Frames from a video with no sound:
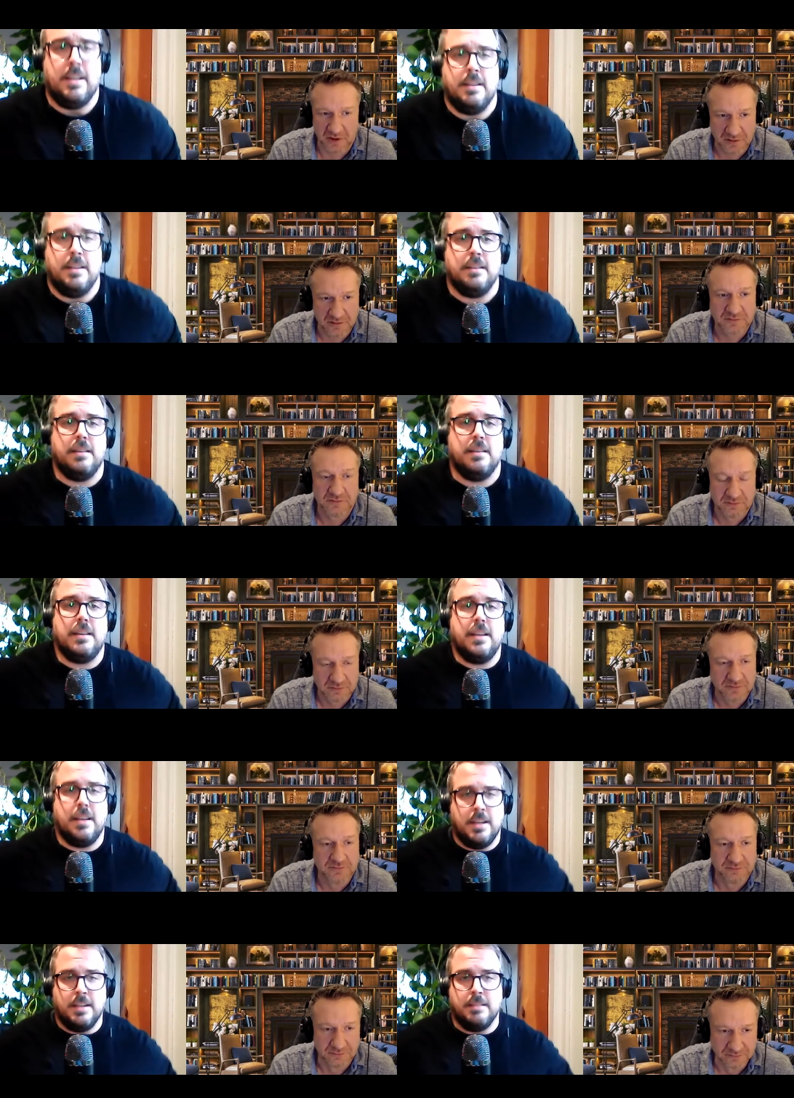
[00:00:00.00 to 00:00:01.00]
Speaker 1: and
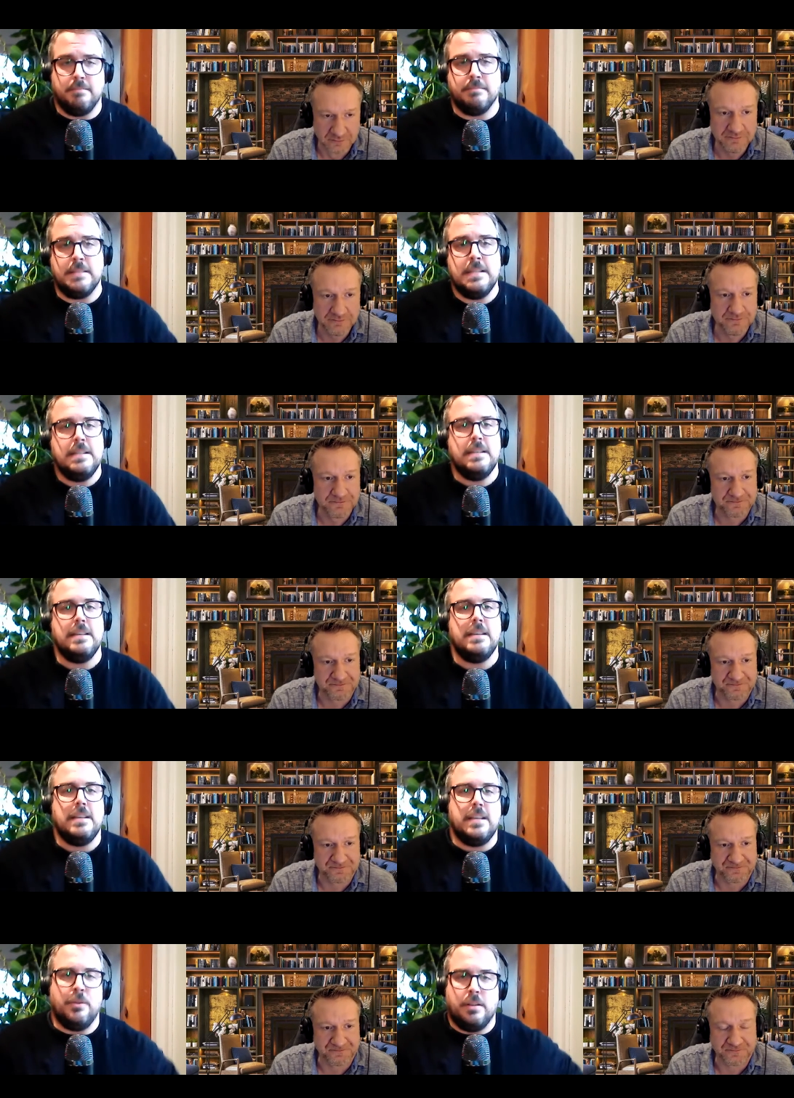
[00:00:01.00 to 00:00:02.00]
a, um,
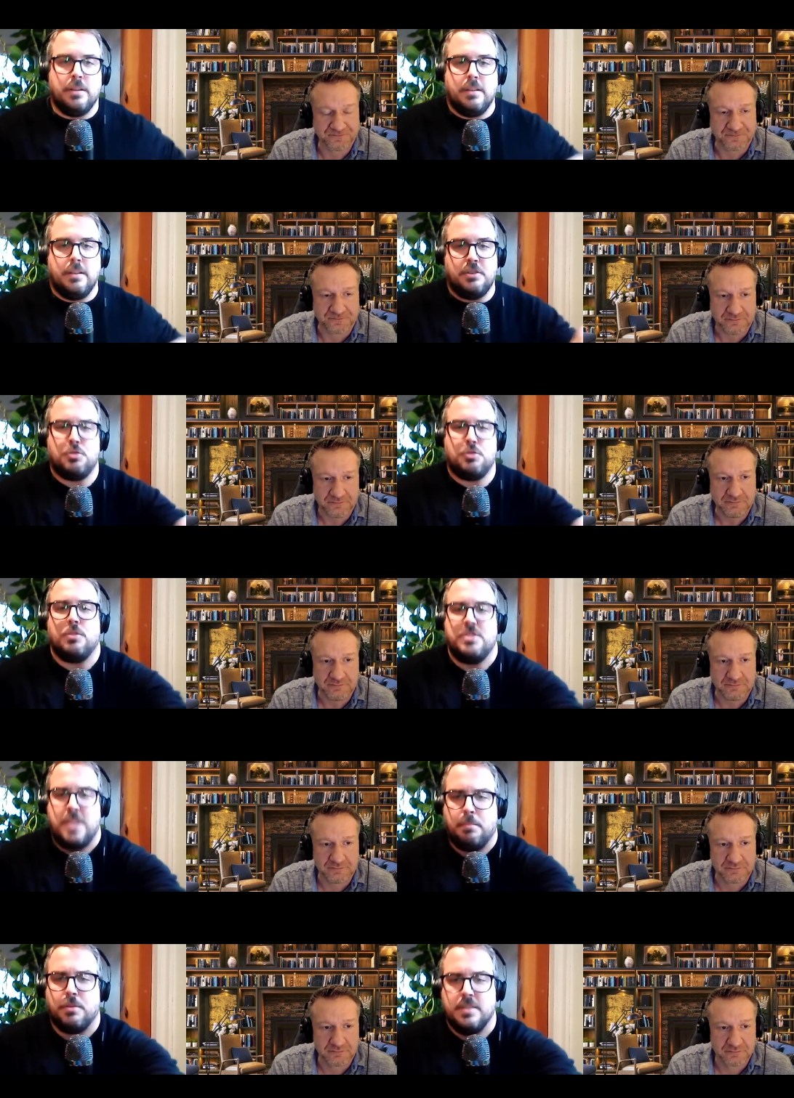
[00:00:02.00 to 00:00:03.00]
you know, a, a short
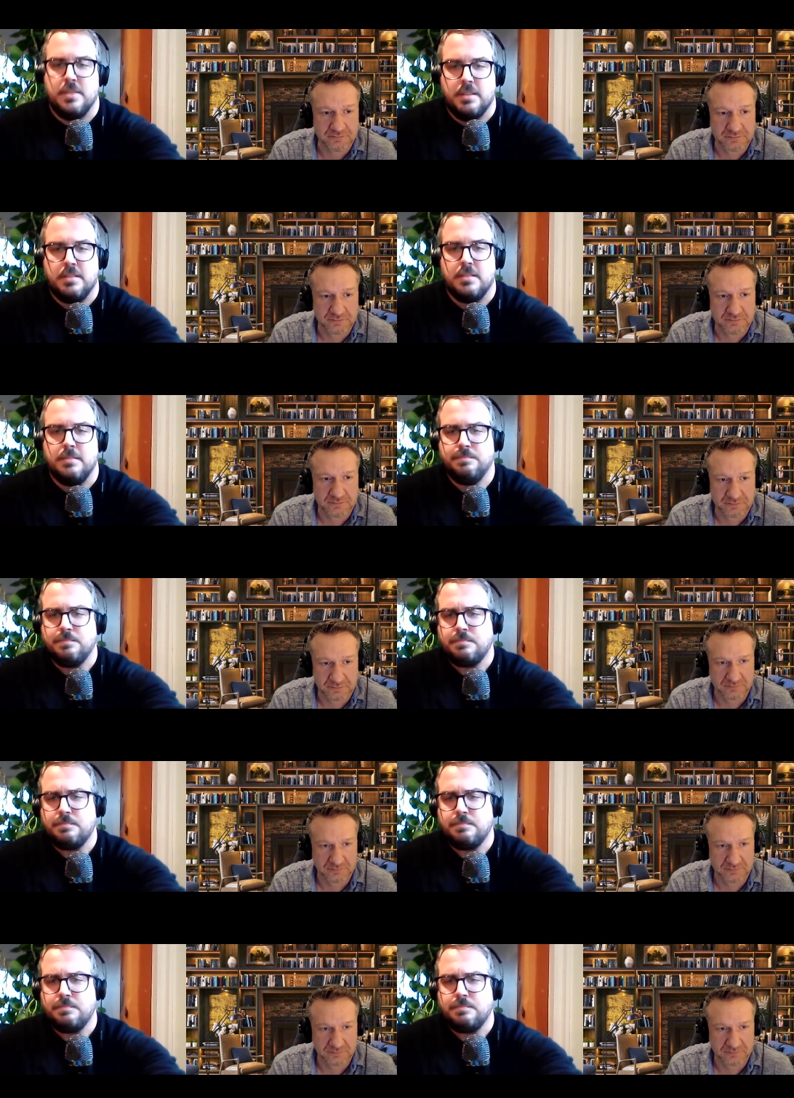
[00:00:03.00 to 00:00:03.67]
temperedness.